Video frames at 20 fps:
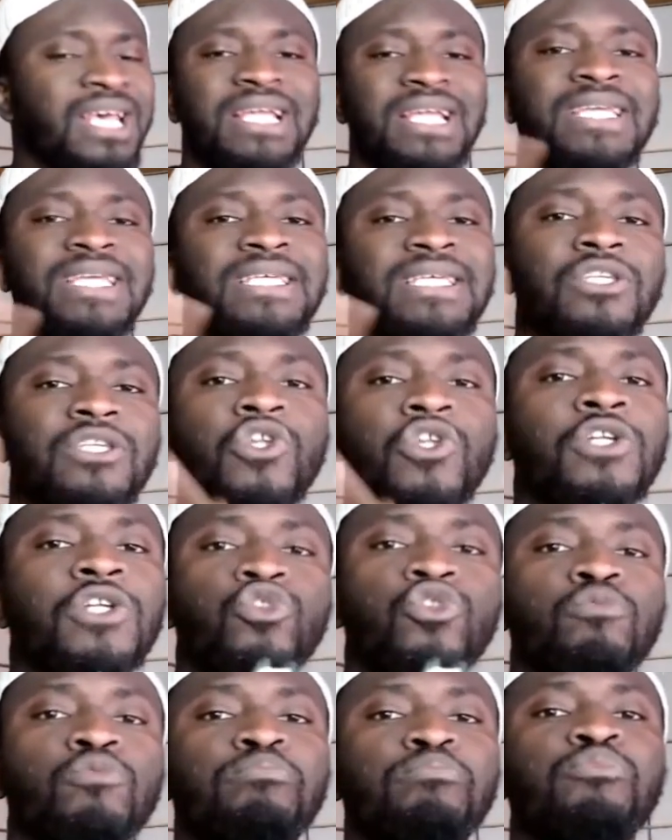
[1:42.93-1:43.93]
This is not
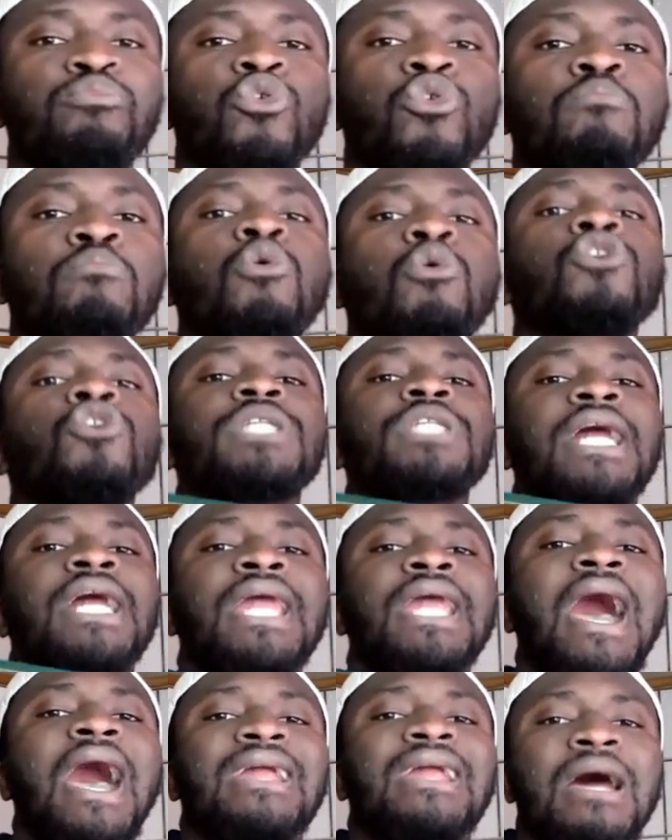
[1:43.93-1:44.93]
to promote
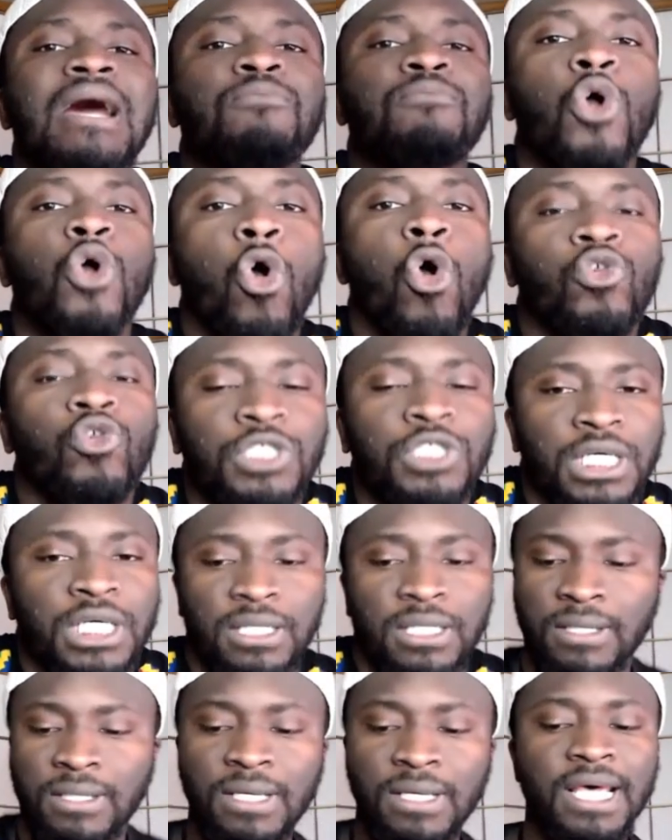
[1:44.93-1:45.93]
an Arab culture.
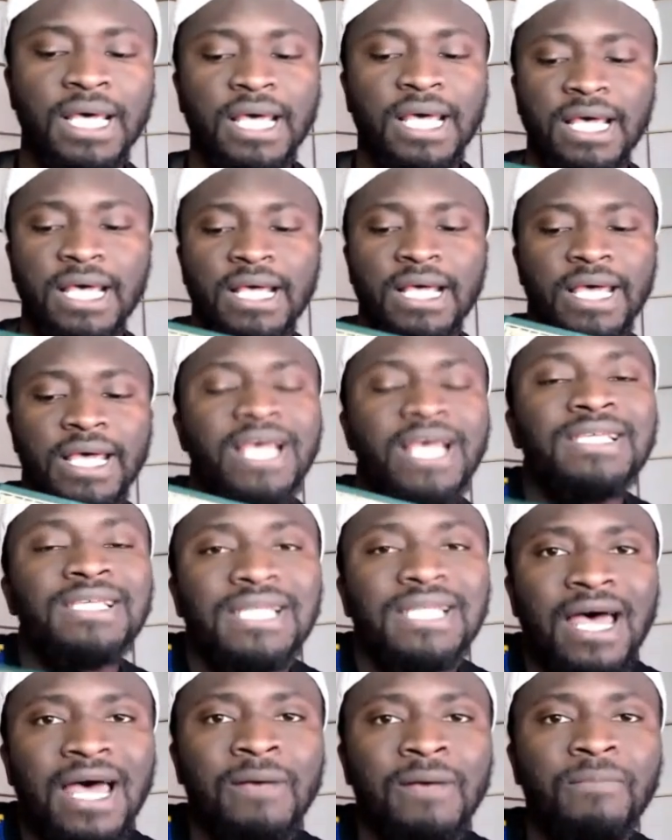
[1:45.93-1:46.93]

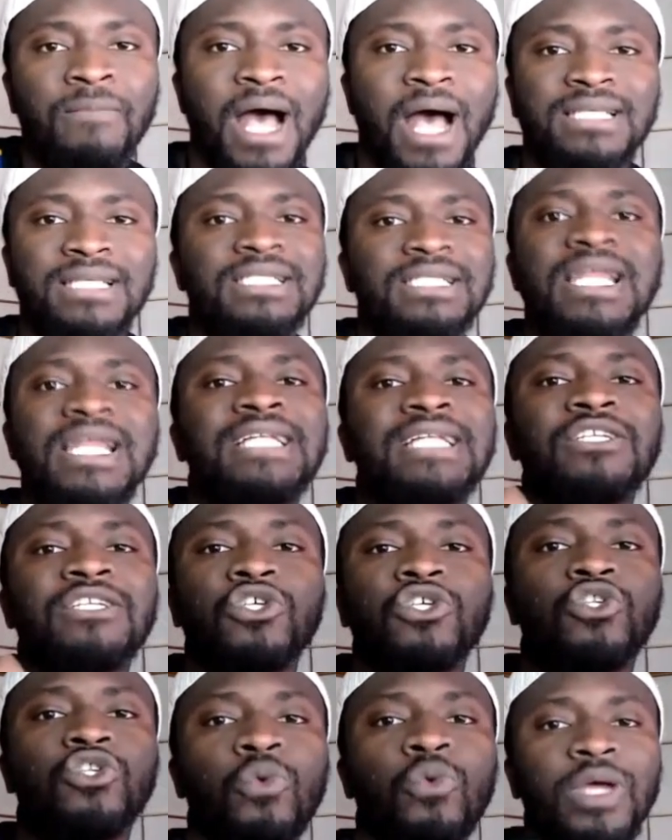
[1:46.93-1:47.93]
Islam has nothing
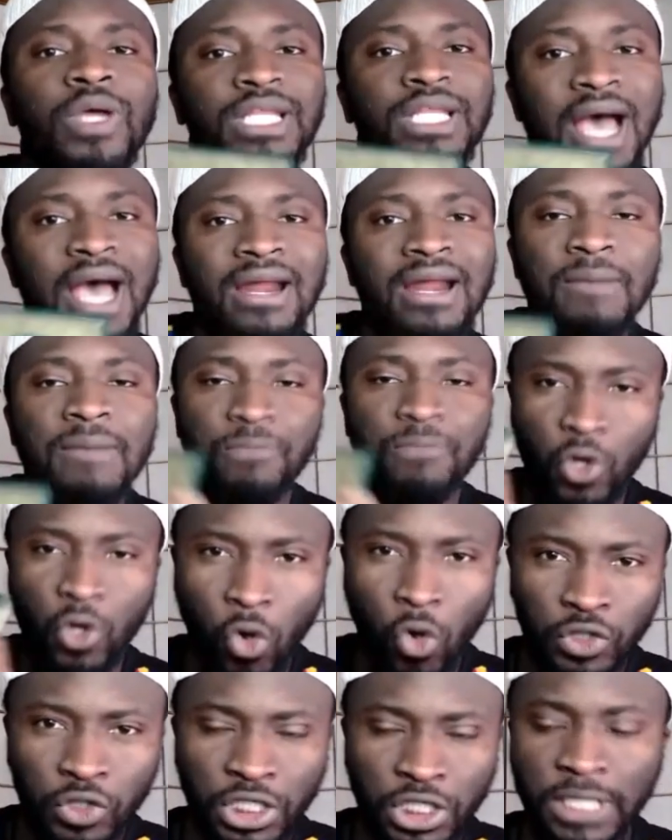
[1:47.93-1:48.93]
to do with Arab
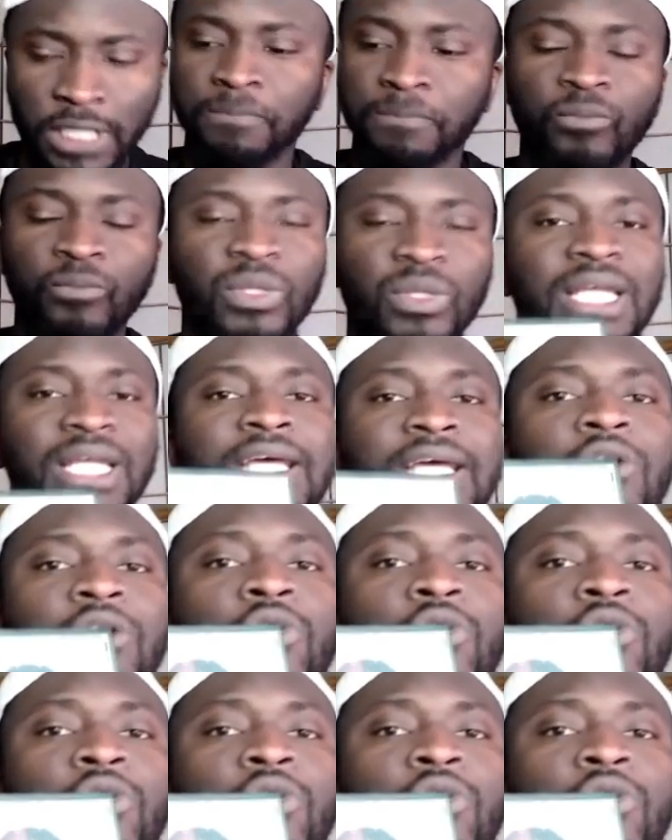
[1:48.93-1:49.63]
culture. The